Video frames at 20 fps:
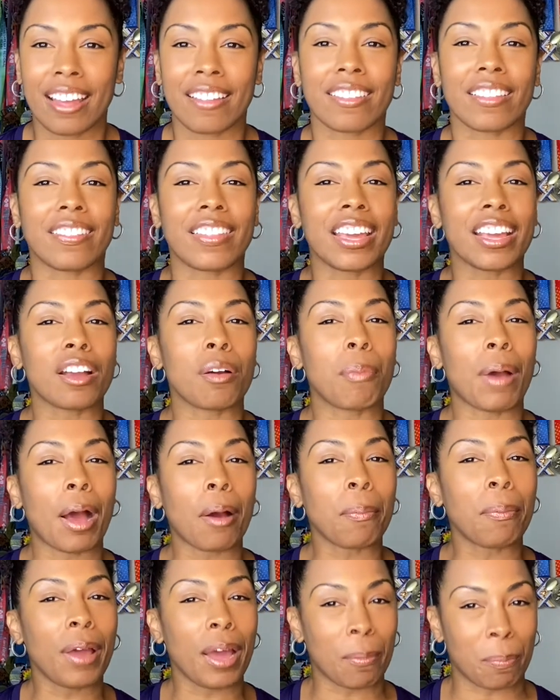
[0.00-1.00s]
The thing
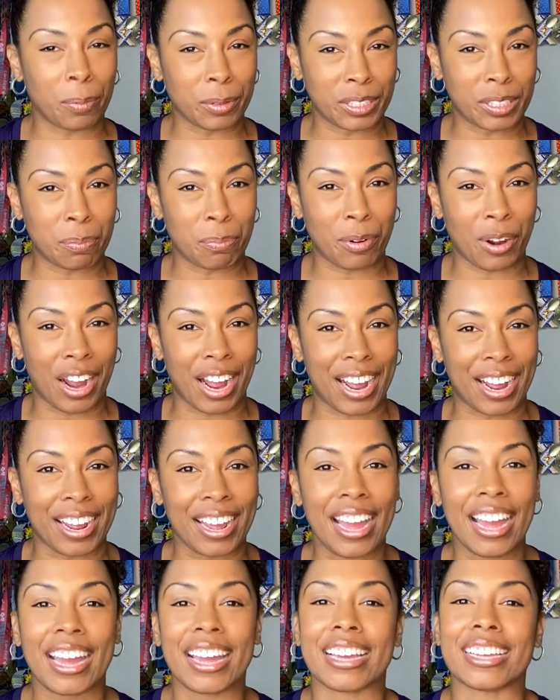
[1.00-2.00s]
about pepper spray
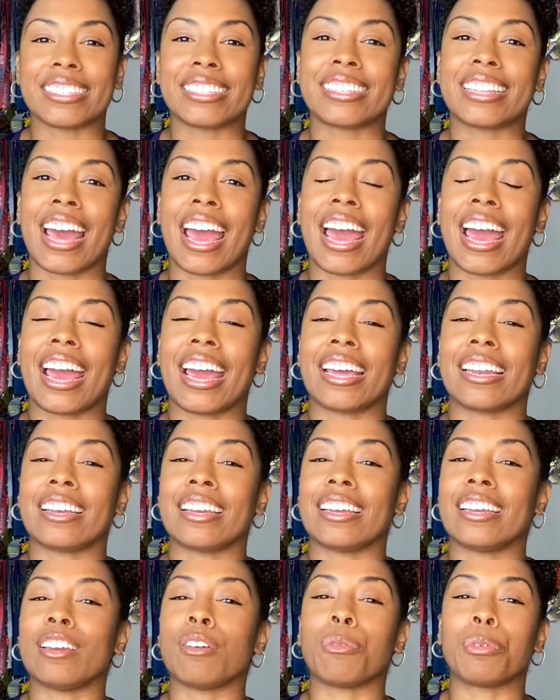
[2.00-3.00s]
is
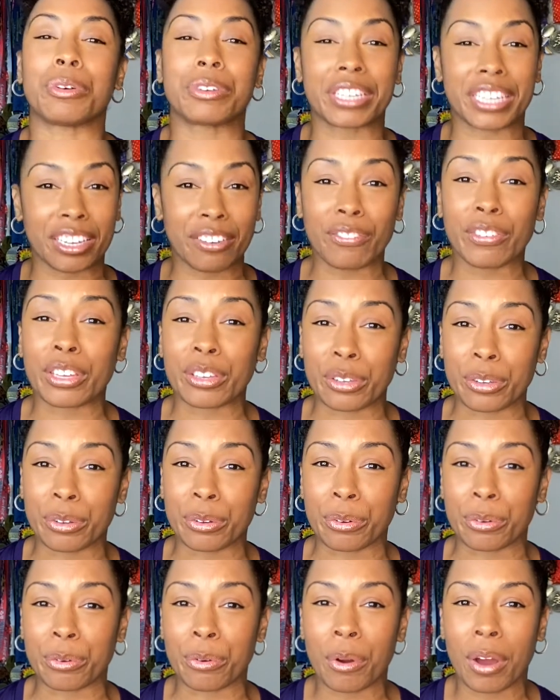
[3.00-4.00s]
that it will give
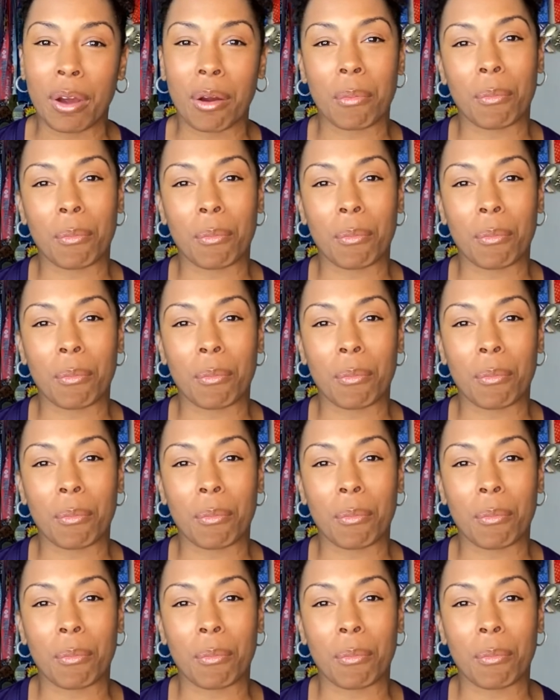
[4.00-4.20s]
you